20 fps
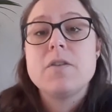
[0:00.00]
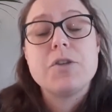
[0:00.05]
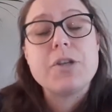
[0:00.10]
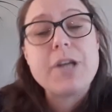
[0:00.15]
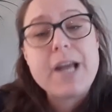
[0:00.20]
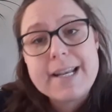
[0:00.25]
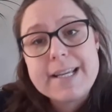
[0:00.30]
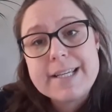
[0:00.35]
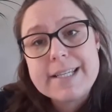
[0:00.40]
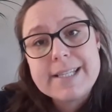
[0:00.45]

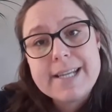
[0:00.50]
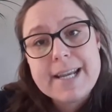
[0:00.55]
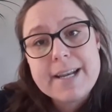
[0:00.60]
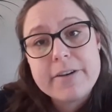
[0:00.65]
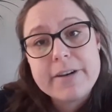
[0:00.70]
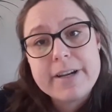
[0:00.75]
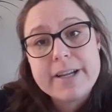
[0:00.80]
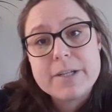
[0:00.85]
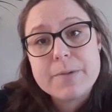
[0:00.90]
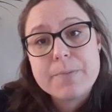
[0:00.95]
Chinese
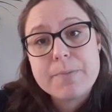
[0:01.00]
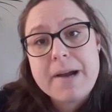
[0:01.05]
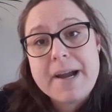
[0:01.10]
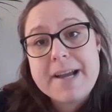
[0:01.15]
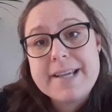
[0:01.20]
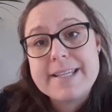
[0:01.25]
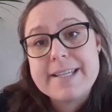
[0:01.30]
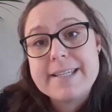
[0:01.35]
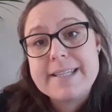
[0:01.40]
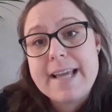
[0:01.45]
state-owned
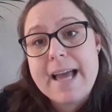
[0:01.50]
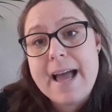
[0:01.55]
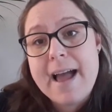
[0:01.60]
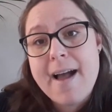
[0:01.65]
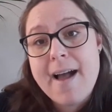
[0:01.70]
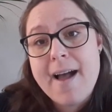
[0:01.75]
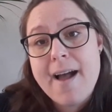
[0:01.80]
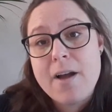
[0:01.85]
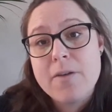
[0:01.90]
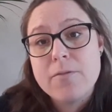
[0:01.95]
enterprises
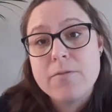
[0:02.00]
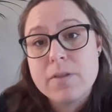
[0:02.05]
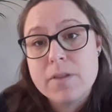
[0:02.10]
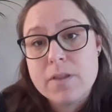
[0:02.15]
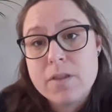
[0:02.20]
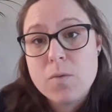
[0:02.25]
are